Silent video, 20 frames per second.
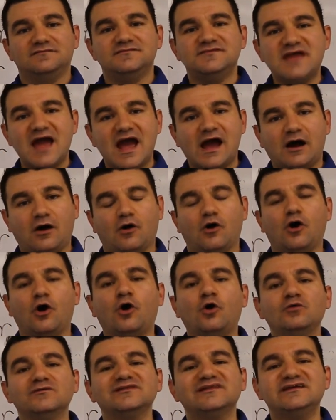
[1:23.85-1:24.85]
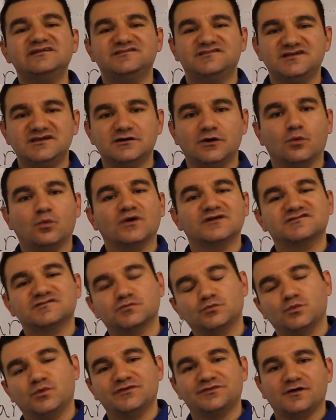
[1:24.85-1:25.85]
Now, only deal what's
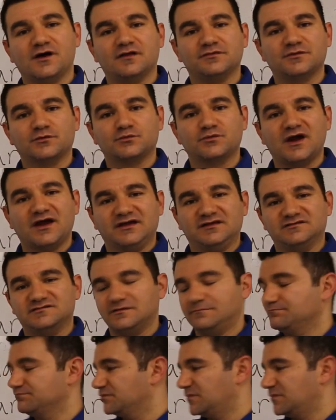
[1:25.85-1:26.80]
with on the right.